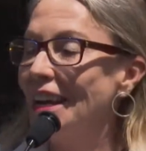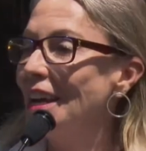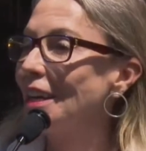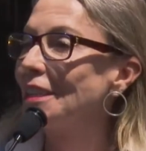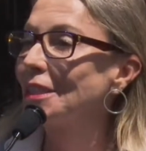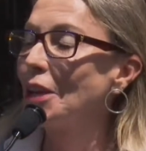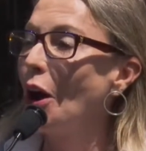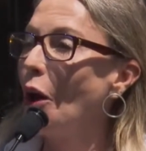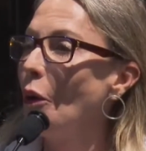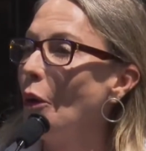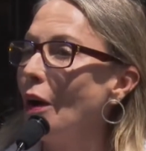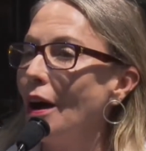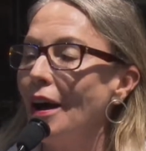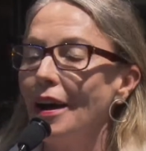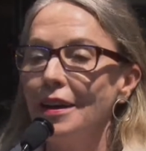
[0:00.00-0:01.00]
So,
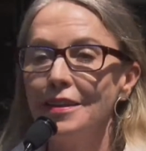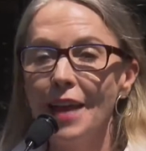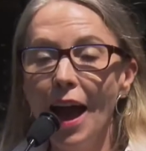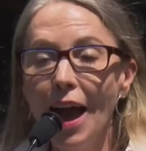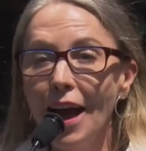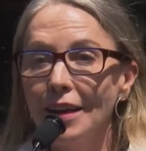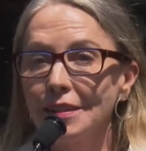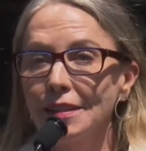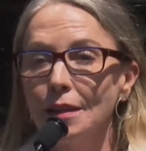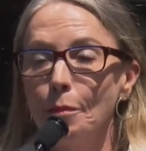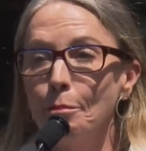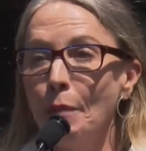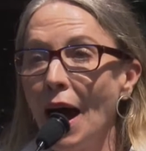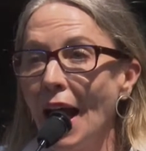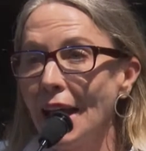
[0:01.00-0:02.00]
yes,
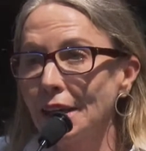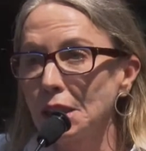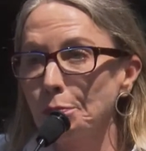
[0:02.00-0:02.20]
Mike's